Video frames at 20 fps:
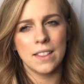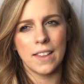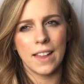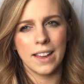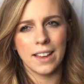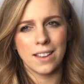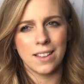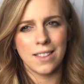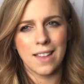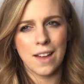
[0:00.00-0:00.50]

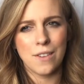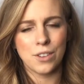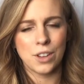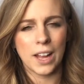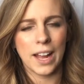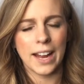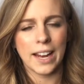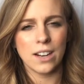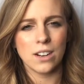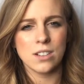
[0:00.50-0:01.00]
like a level
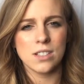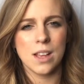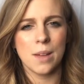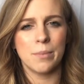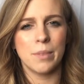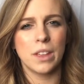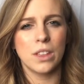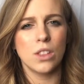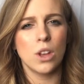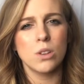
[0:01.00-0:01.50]
8 or
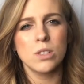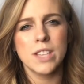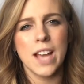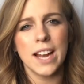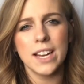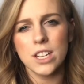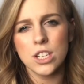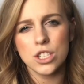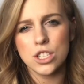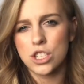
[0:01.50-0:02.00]
something, those
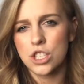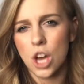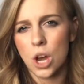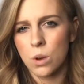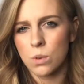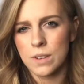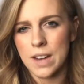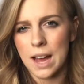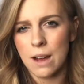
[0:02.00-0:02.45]
kind of just toned